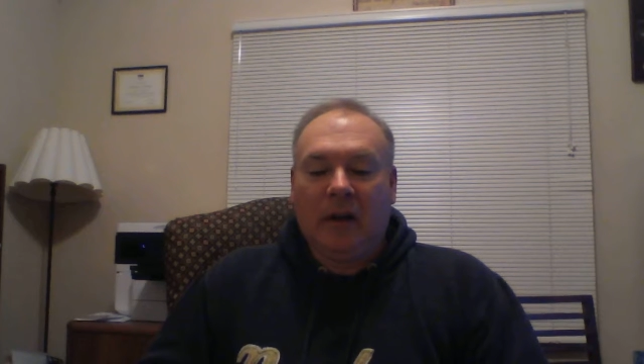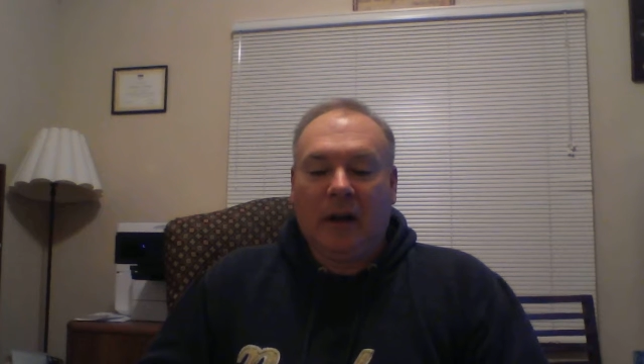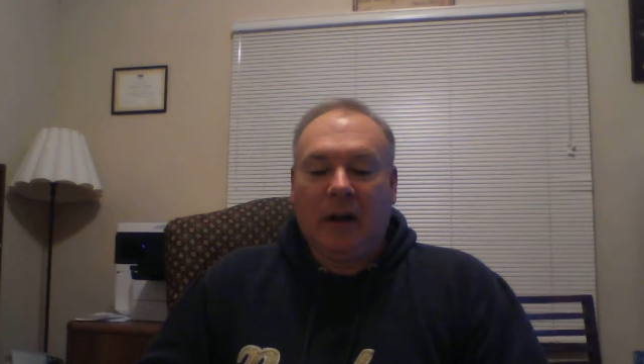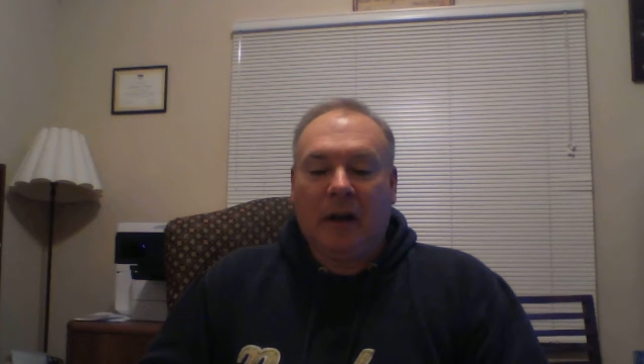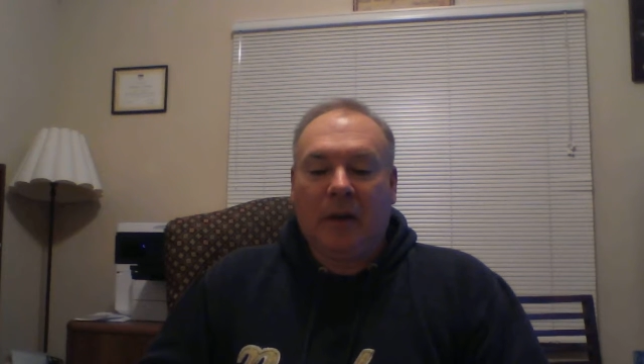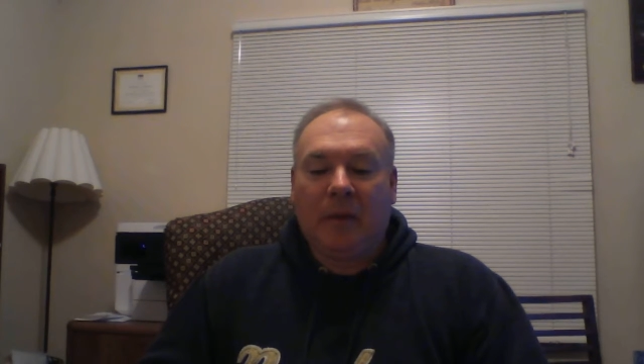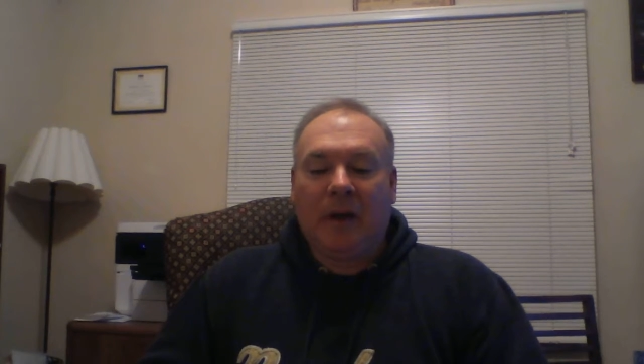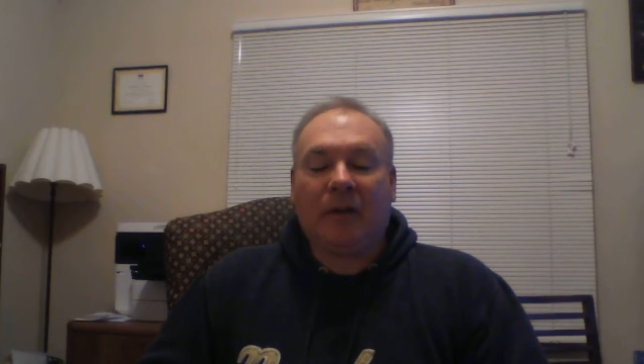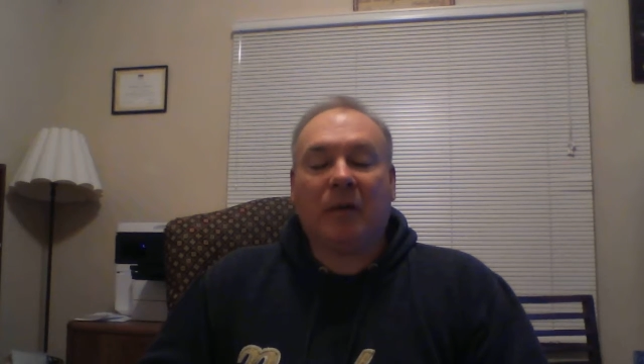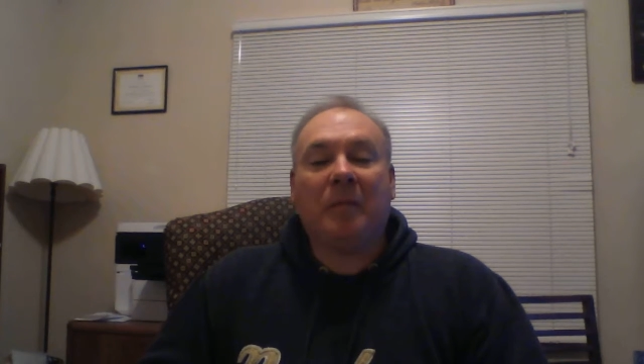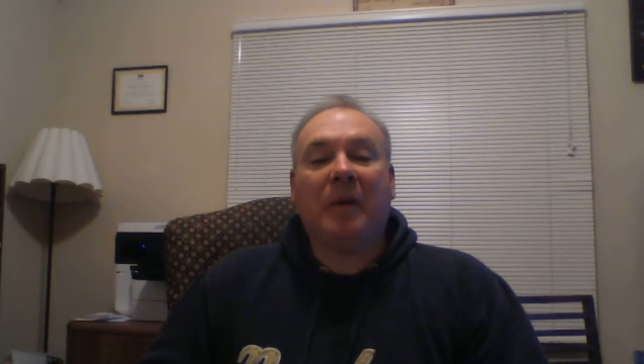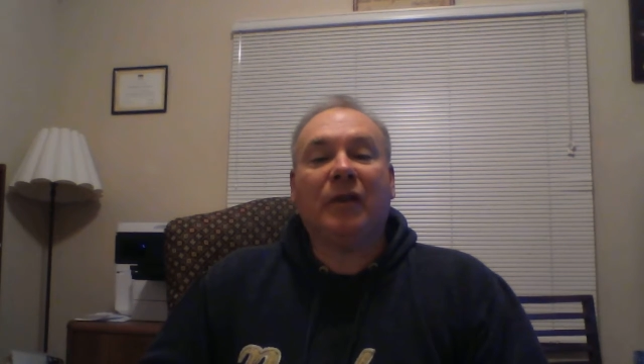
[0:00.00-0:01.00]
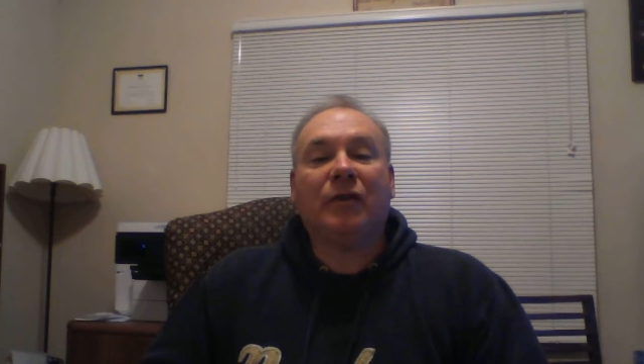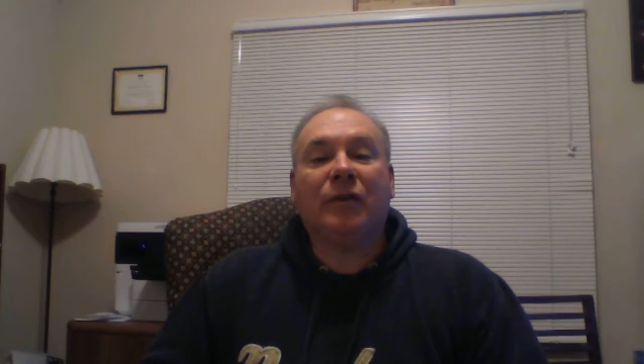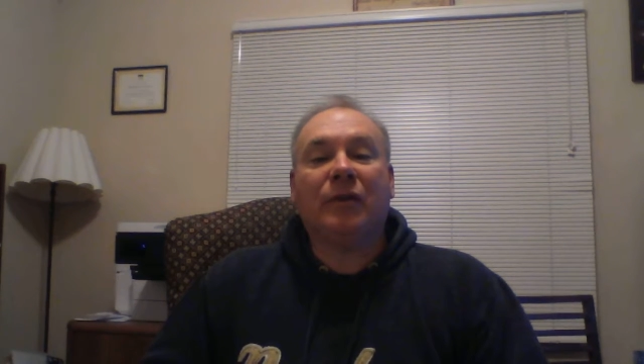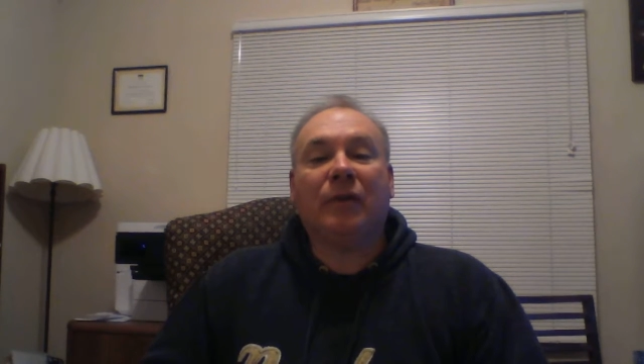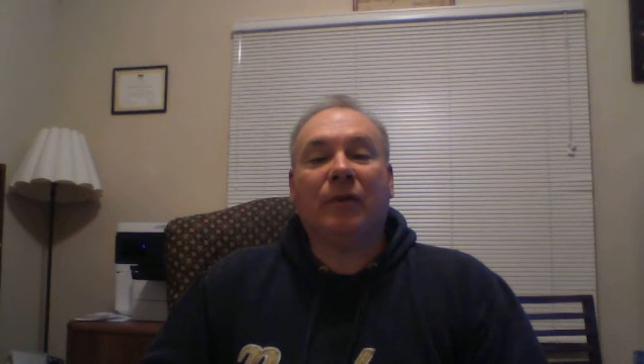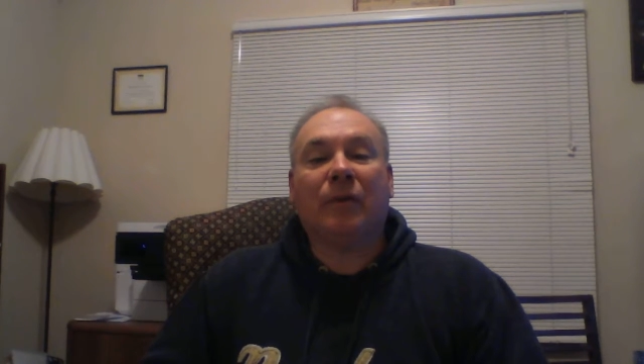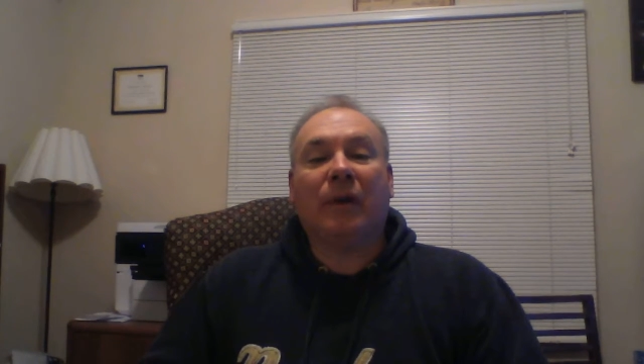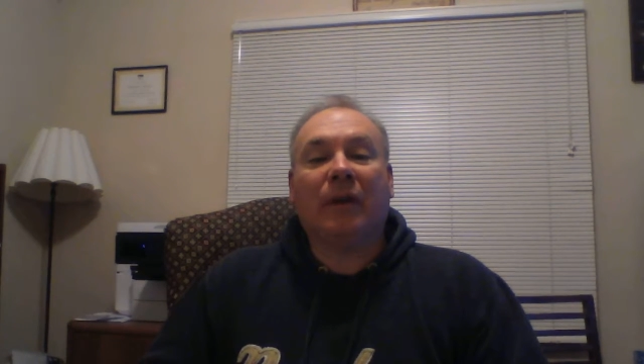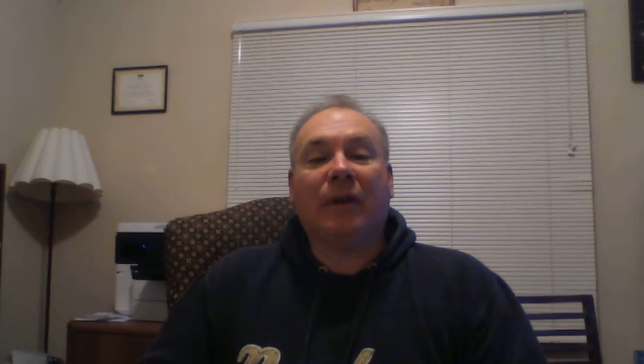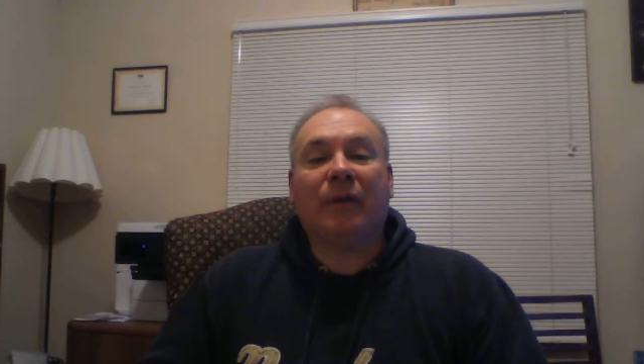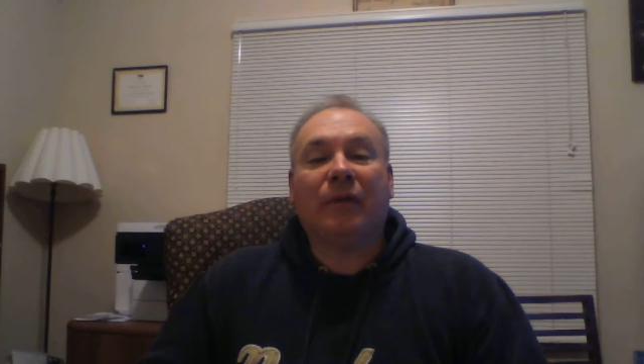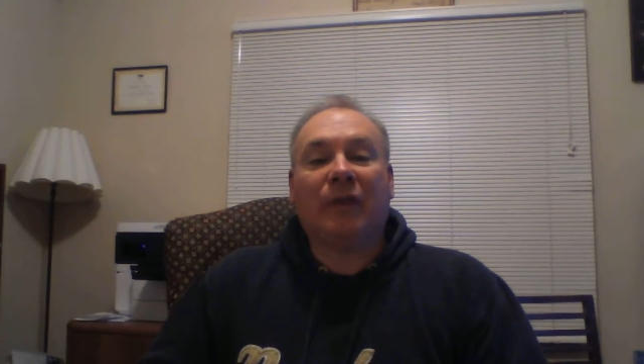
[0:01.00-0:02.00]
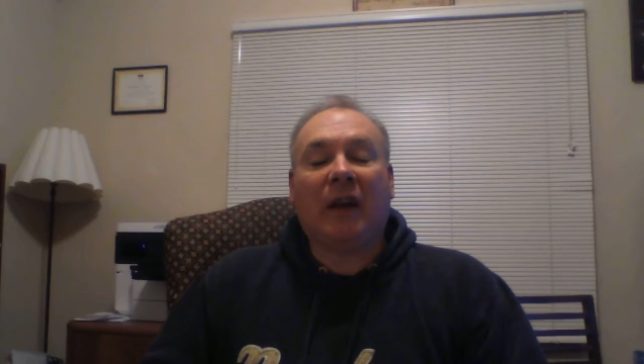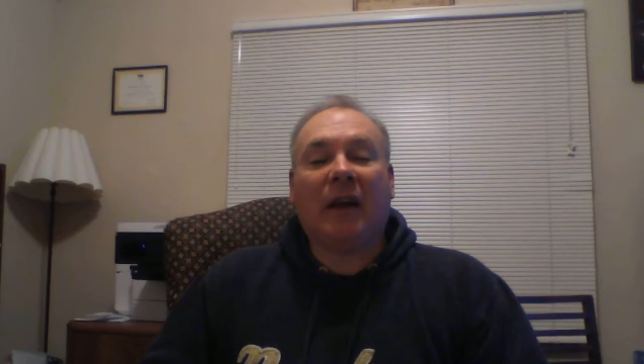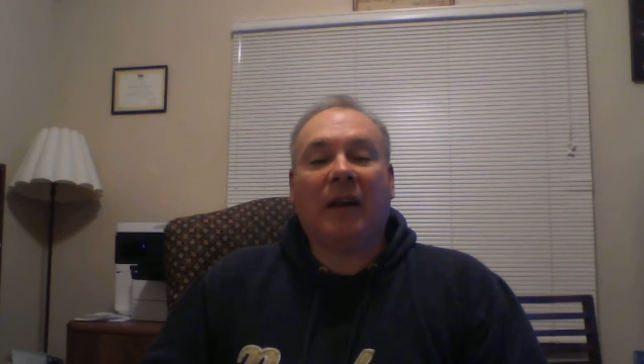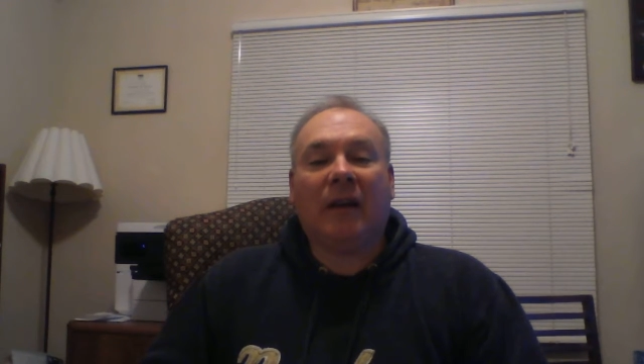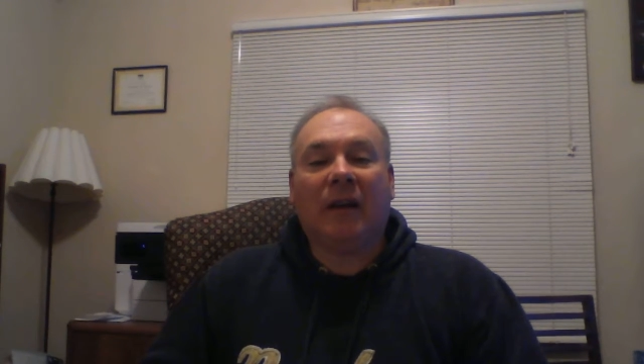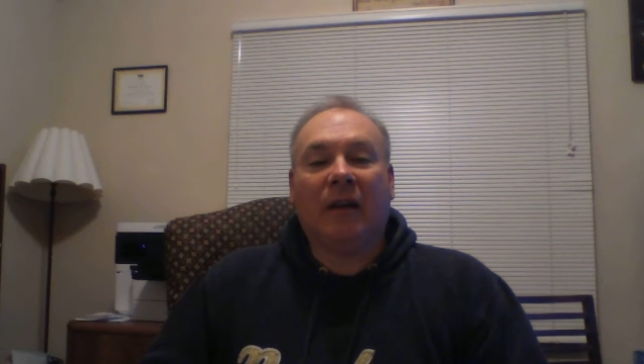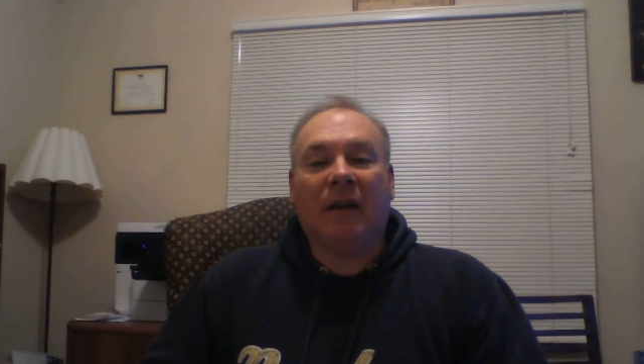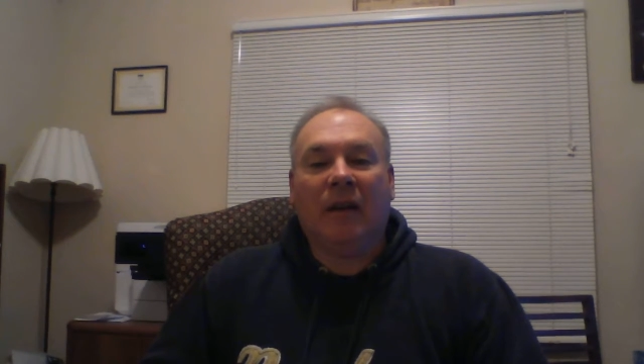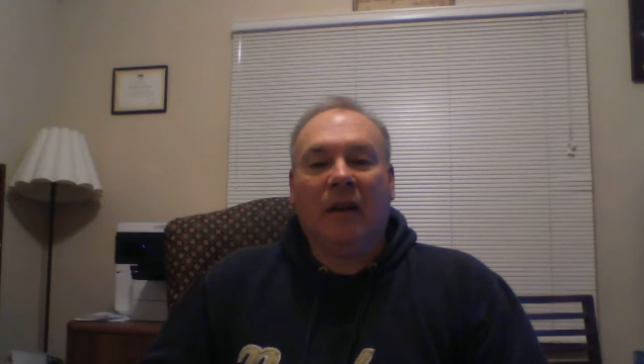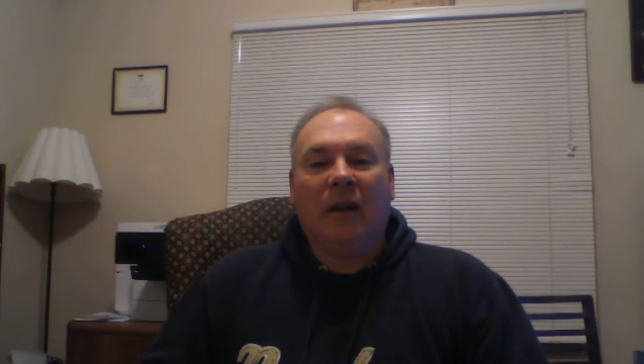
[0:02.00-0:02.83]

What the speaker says: as a measure of relative standing.